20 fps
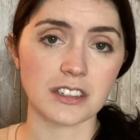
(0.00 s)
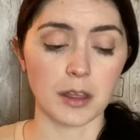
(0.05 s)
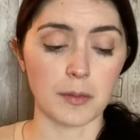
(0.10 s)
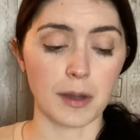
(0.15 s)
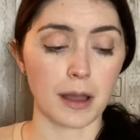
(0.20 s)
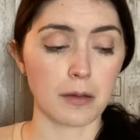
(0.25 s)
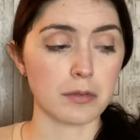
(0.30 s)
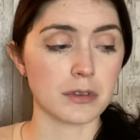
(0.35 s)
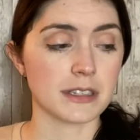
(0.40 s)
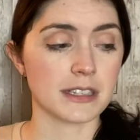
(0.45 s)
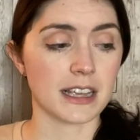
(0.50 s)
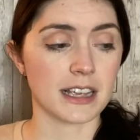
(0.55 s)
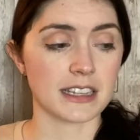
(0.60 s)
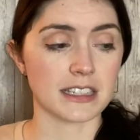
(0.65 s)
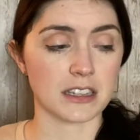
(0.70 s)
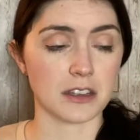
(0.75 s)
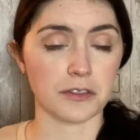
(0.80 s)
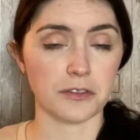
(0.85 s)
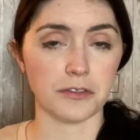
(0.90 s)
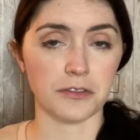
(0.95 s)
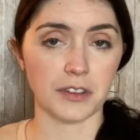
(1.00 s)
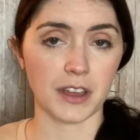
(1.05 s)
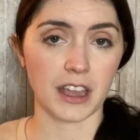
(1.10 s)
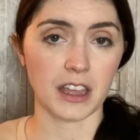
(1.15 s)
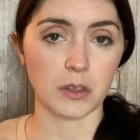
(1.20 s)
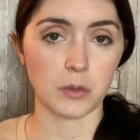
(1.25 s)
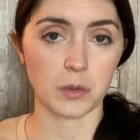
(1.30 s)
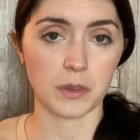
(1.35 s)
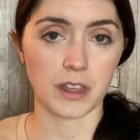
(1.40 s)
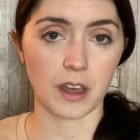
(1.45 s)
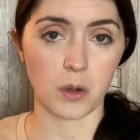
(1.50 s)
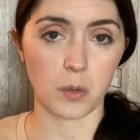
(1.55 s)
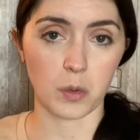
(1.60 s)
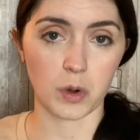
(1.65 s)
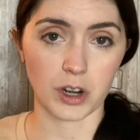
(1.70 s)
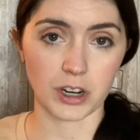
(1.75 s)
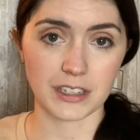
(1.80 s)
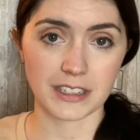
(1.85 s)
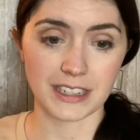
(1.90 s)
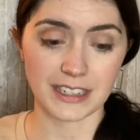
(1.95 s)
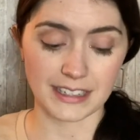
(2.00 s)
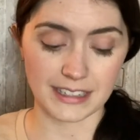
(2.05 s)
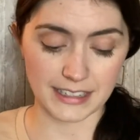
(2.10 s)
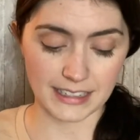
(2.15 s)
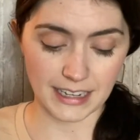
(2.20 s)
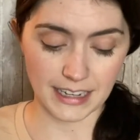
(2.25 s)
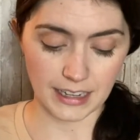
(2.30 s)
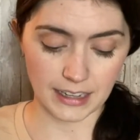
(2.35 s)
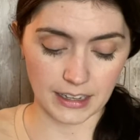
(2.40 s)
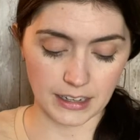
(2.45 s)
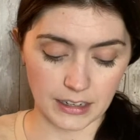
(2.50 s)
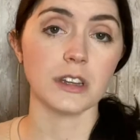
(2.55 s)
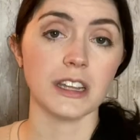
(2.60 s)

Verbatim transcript: The Bible says that faith without works is dead.